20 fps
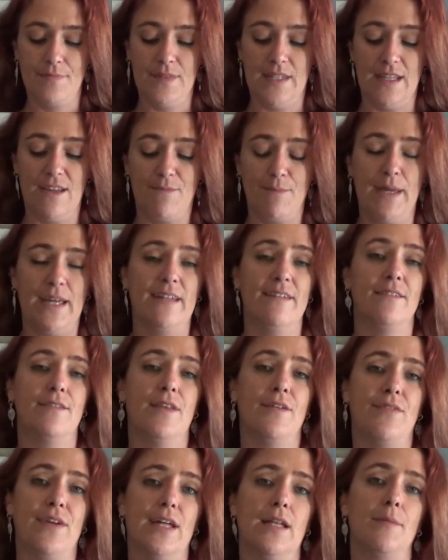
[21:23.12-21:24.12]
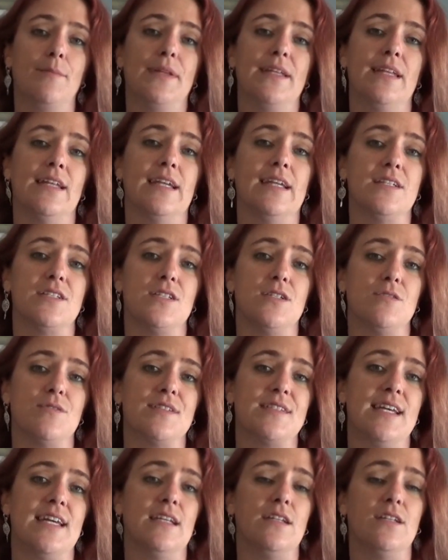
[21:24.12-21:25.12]
availability to
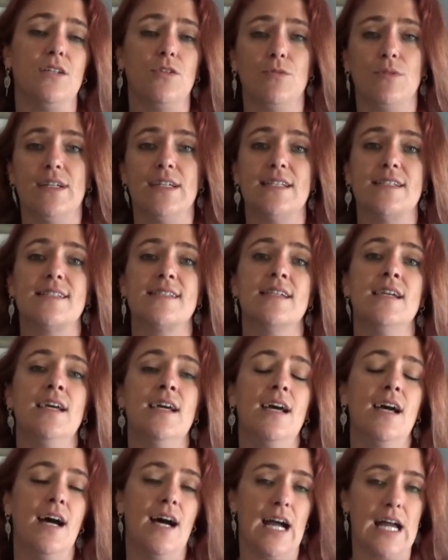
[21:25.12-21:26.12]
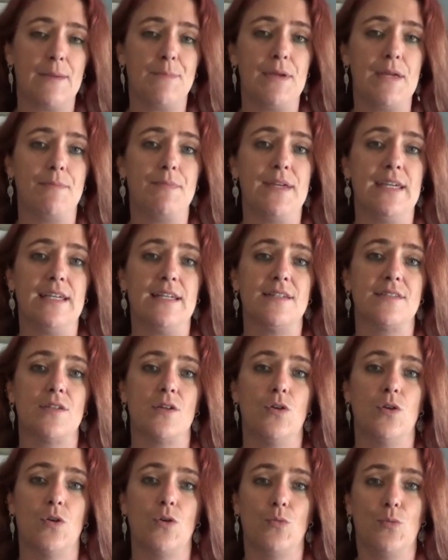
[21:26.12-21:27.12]
send units, IPPs,
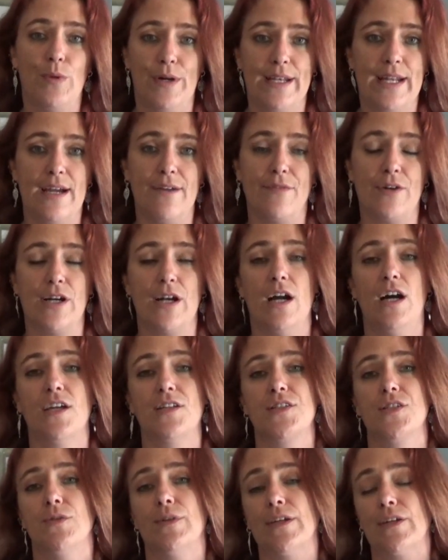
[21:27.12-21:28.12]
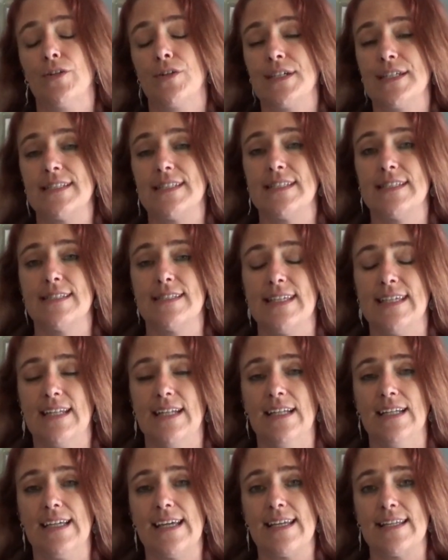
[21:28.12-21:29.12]
or whatever. It also increases
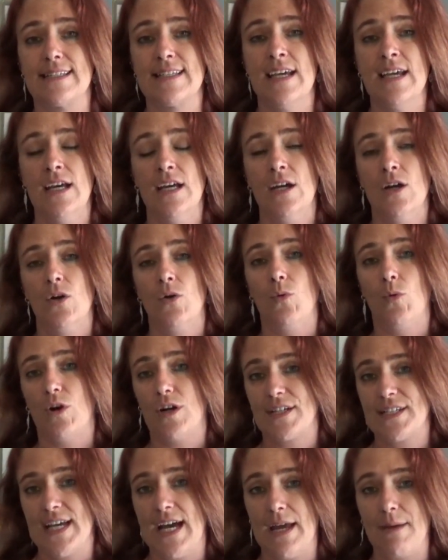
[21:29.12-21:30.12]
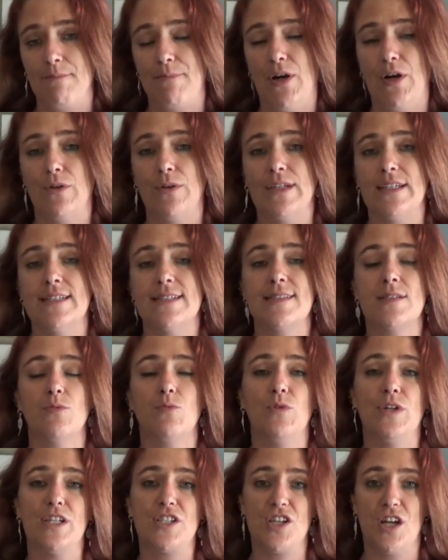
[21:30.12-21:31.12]
Italy's wartime bonus,
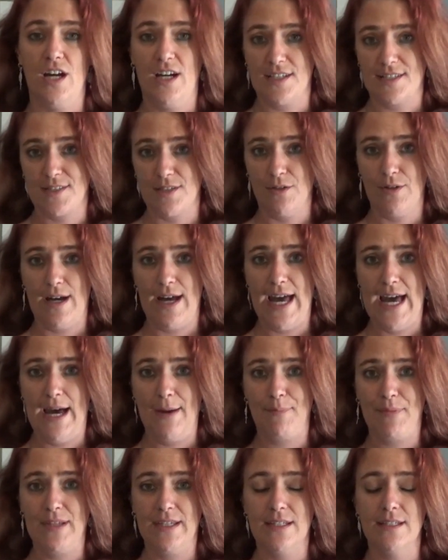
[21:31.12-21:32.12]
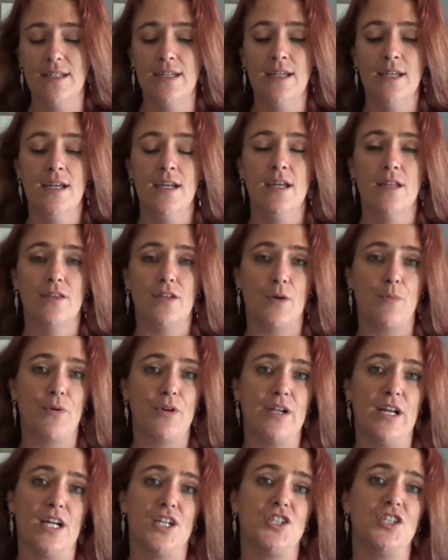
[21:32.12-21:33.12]
which also happened. Their
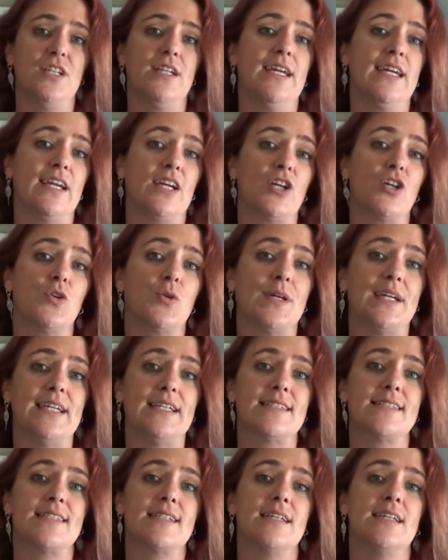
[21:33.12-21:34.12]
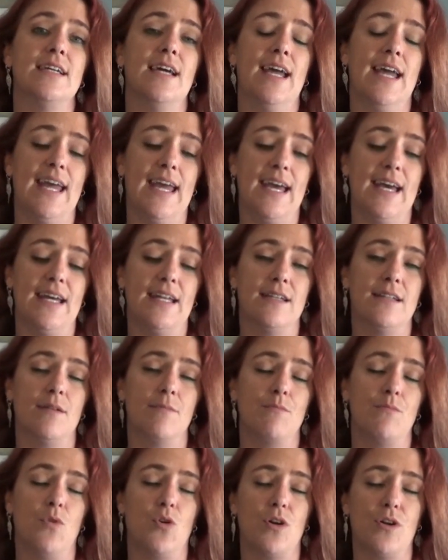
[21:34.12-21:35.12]
production increased and
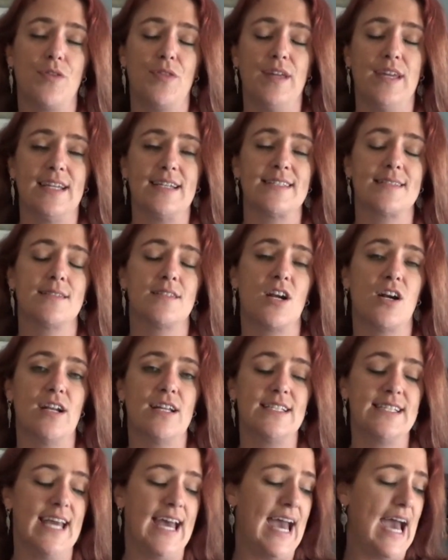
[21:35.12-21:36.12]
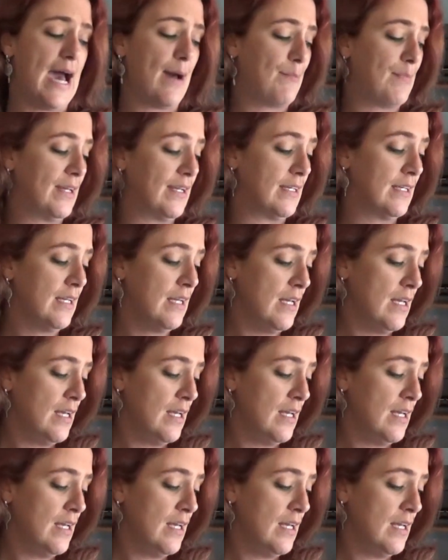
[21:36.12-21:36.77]
more things started to happen.